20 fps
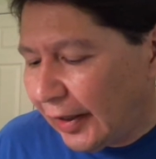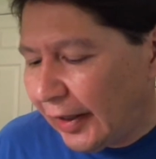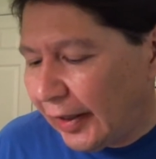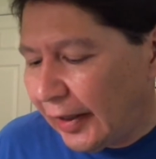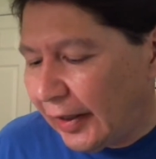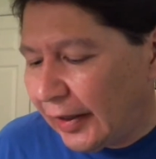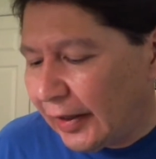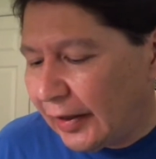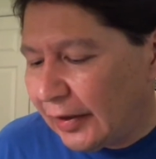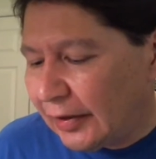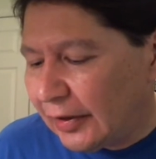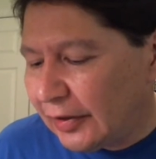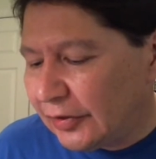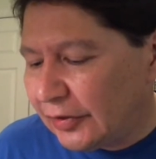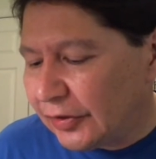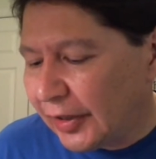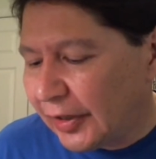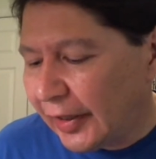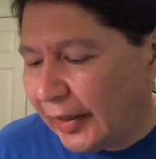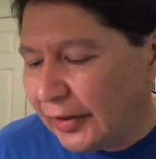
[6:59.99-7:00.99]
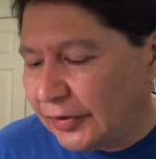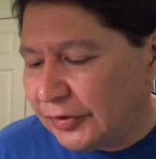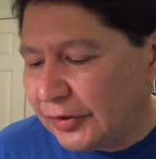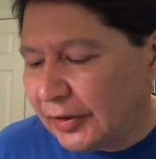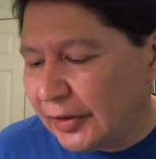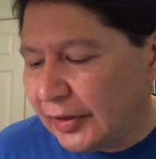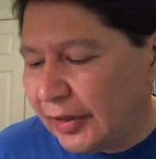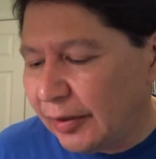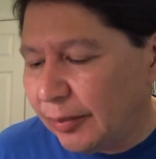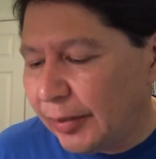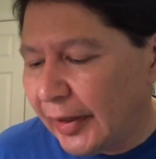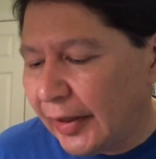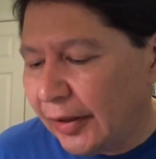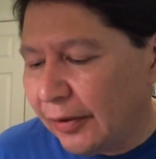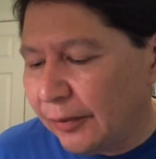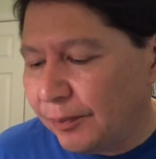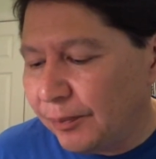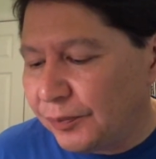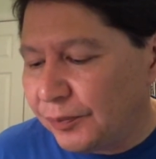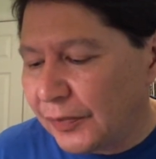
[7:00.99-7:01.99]
and it's a case study
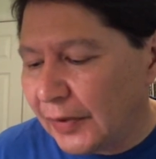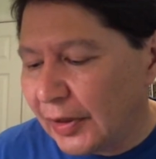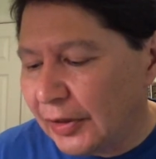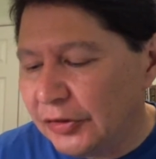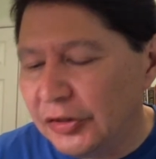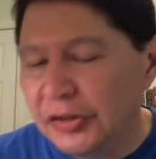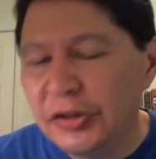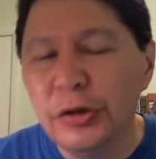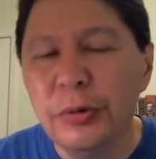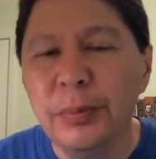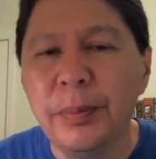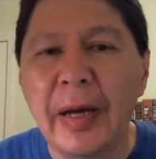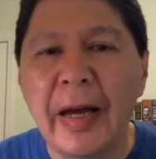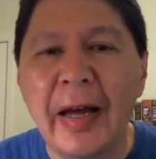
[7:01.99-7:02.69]
about to